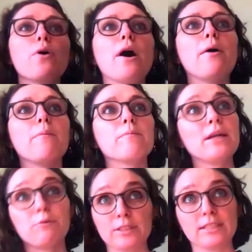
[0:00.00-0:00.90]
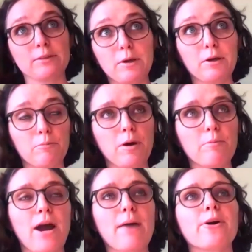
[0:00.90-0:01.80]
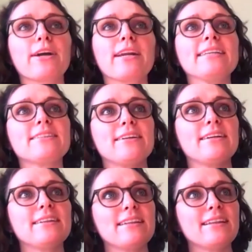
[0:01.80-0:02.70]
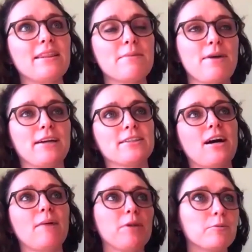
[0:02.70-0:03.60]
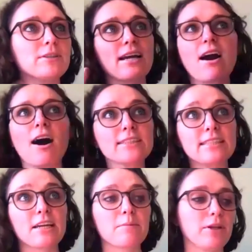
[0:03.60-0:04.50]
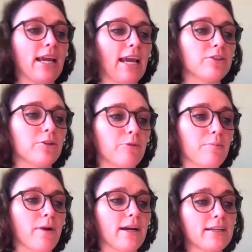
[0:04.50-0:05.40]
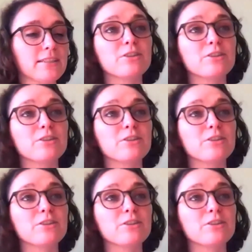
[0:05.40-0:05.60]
and was a prime organizer in the Paris Commune, was in constant communication with Marx.